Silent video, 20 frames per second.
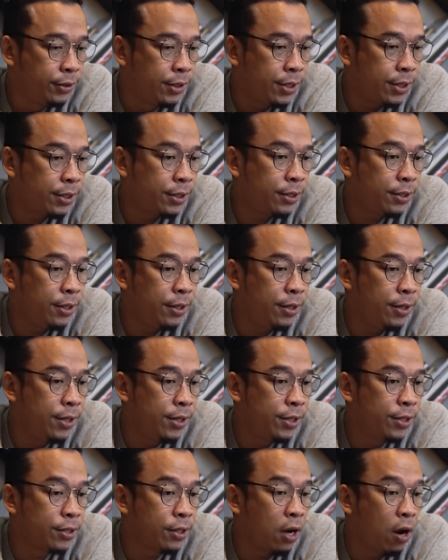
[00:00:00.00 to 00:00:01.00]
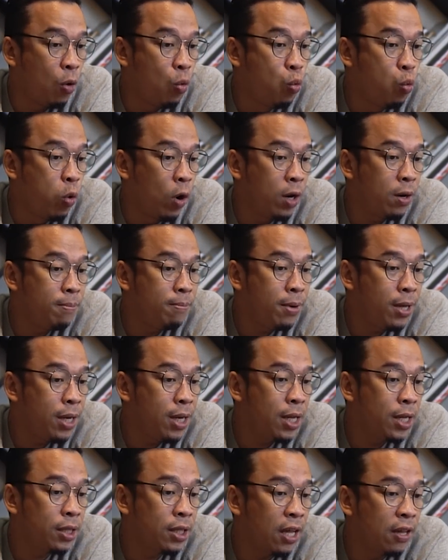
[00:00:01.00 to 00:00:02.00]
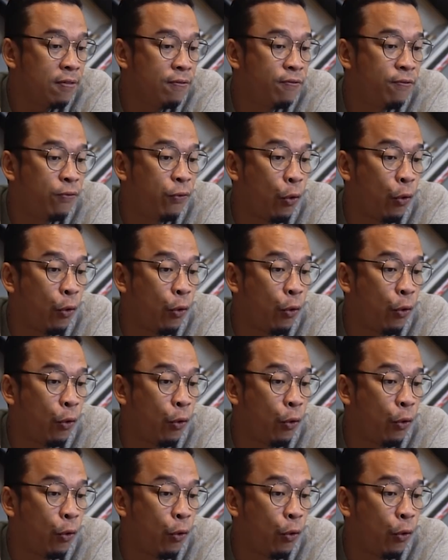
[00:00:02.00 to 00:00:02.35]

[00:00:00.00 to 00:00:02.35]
This is a 1 minute and